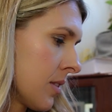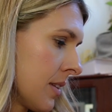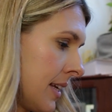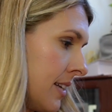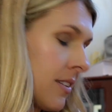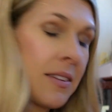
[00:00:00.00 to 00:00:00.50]

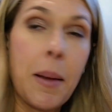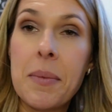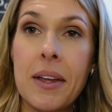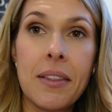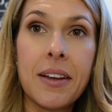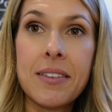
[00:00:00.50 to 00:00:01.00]
into
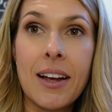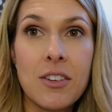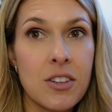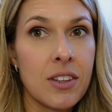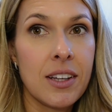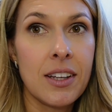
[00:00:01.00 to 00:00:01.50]
something that's
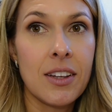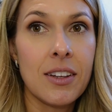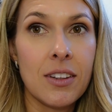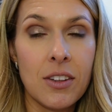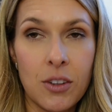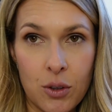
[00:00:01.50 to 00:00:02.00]
actually
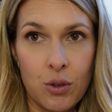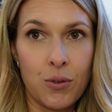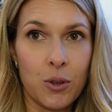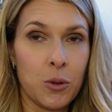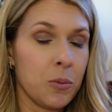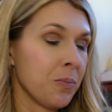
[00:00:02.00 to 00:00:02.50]

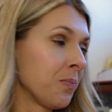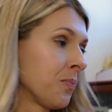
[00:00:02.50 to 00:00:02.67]
useful.